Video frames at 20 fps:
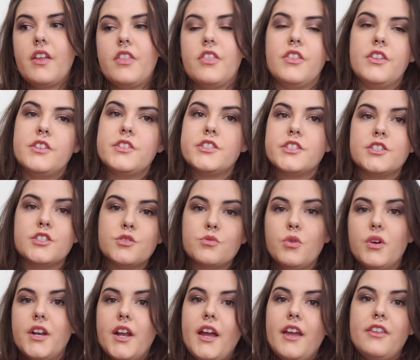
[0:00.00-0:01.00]
this is
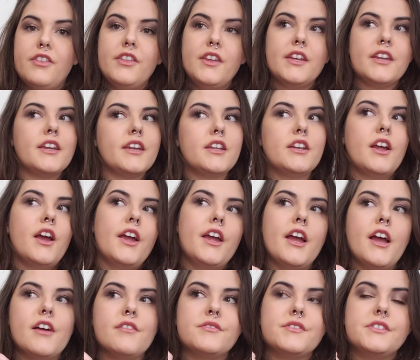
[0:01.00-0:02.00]
what I think and I
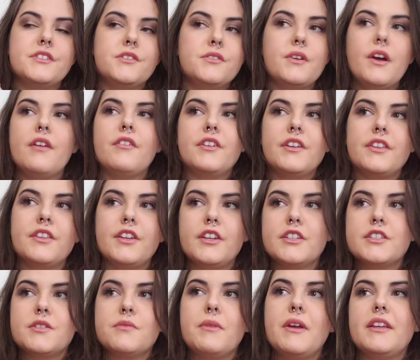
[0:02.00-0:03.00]
have to do
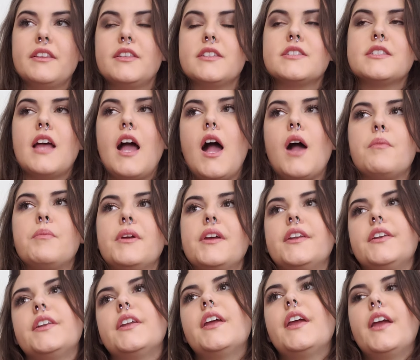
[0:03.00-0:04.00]
everything to make this
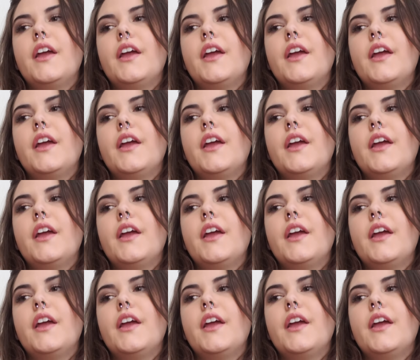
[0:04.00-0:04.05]
happen.